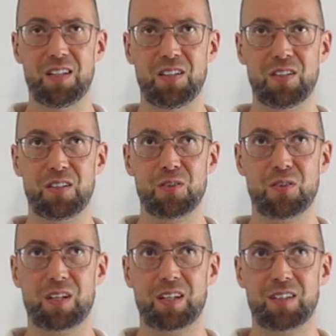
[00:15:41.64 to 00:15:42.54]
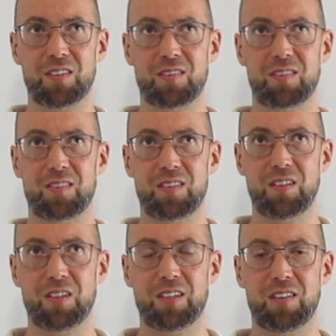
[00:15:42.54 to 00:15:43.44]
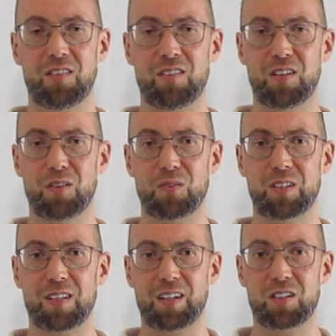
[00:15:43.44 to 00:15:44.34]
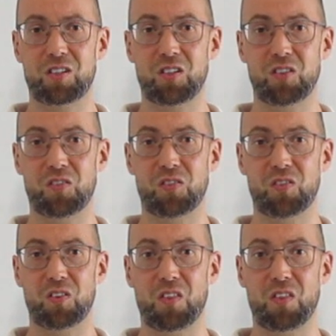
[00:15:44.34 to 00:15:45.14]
You can still consider reductions